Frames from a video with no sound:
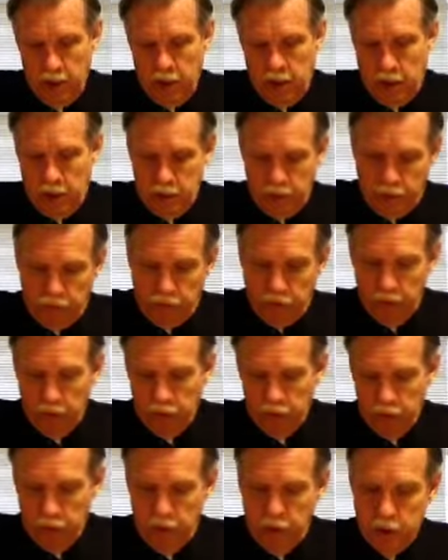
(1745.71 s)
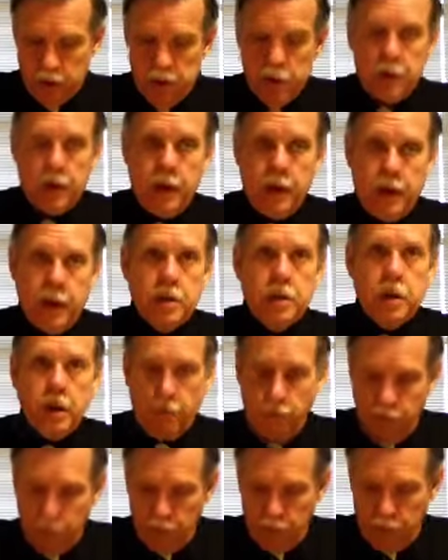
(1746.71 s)
In the final years of the
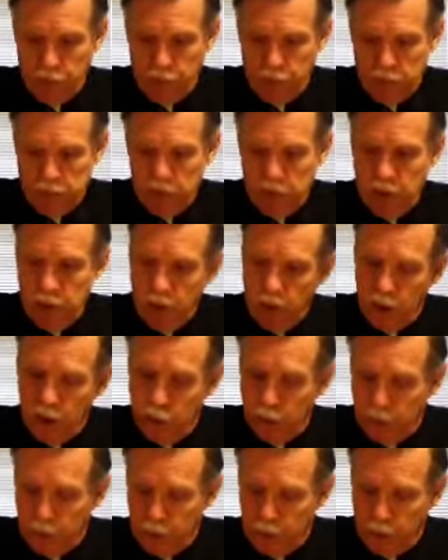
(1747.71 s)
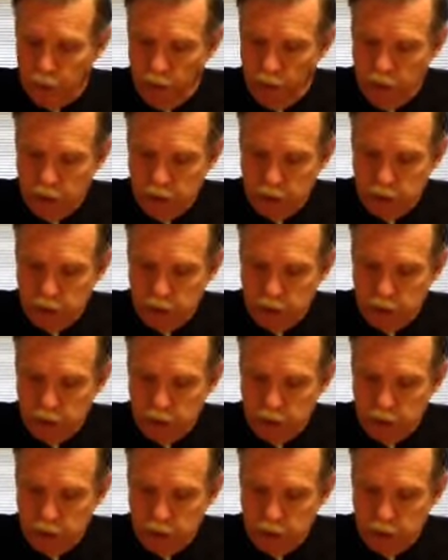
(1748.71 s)
1950s, liberal Democrats,